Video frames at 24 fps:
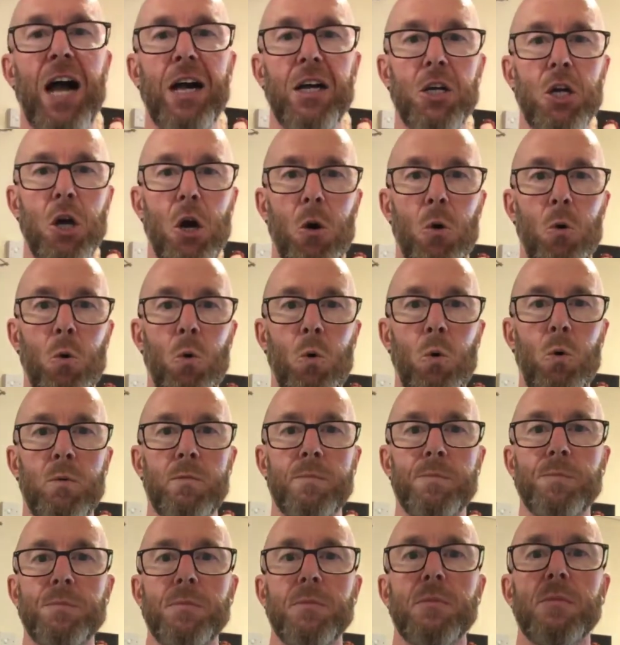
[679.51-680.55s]
It is the
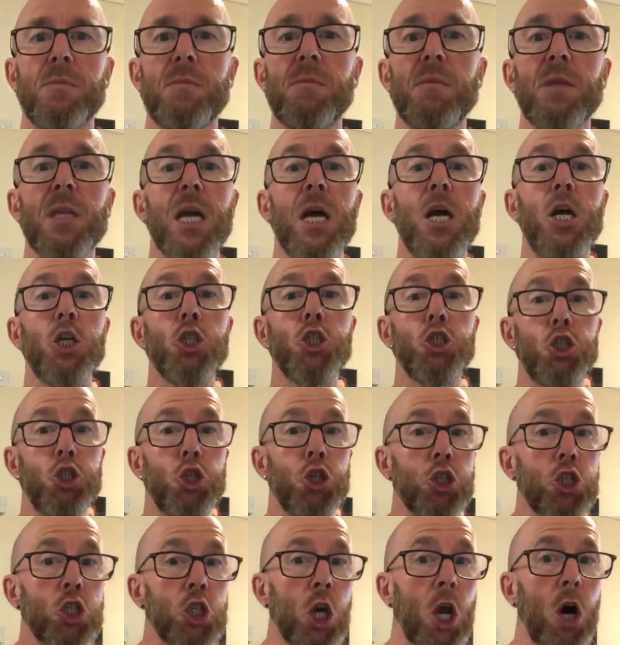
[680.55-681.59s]
wrong
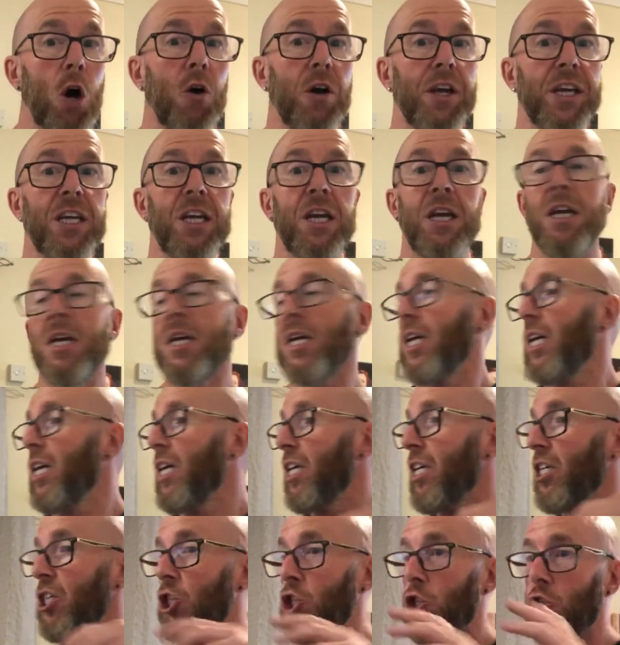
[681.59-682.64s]
modality for
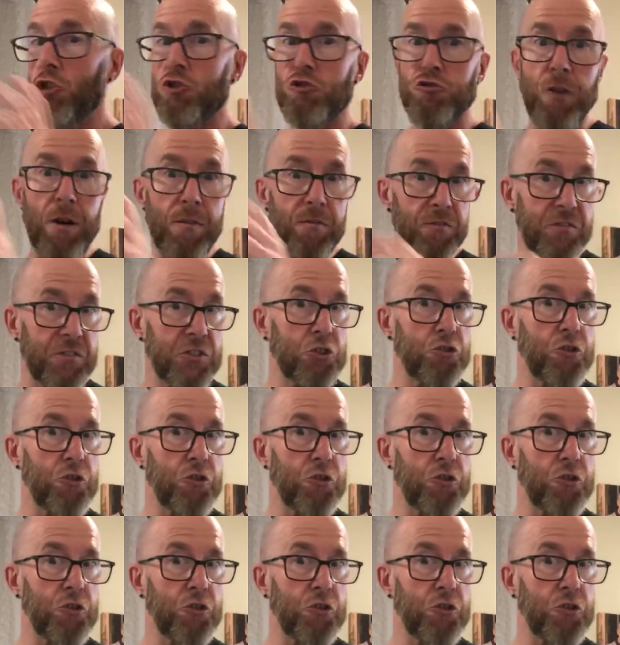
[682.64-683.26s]
that goal.